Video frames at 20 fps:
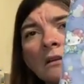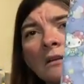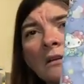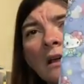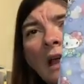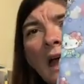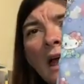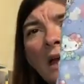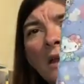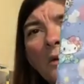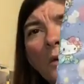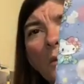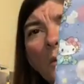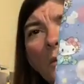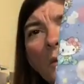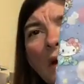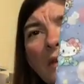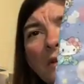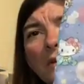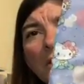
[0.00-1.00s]
and
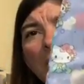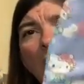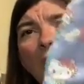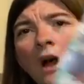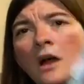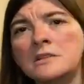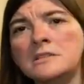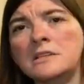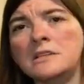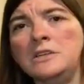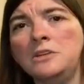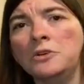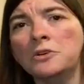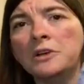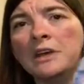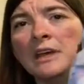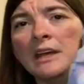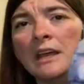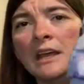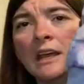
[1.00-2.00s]
whether or not you're
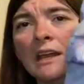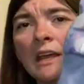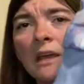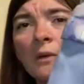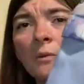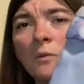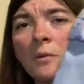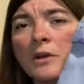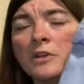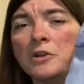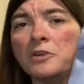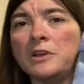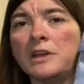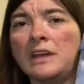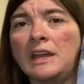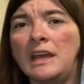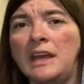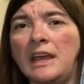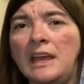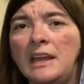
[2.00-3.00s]
getting any and what you're
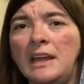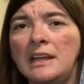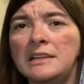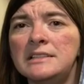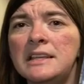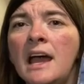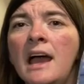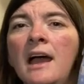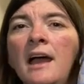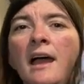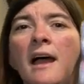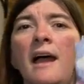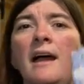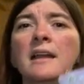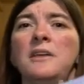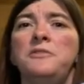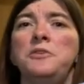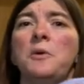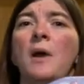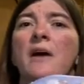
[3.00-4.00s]
getting in it. And
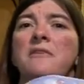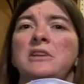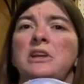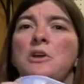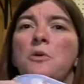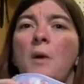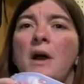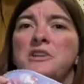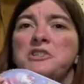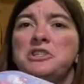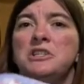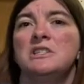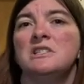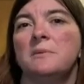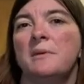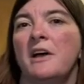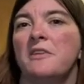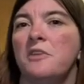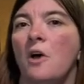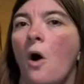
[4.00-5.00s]
if you have any questions
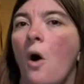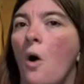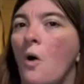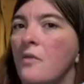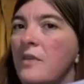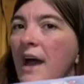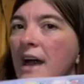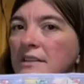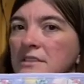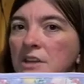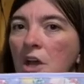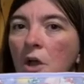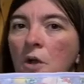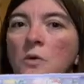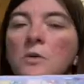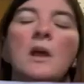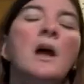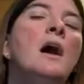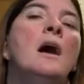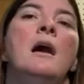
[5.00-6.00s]
about the All That
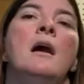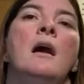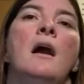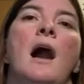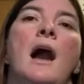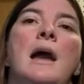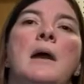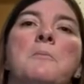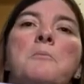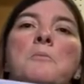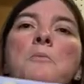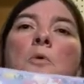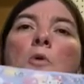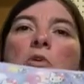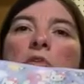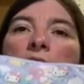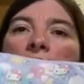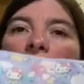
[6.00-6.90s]
tote, I am more than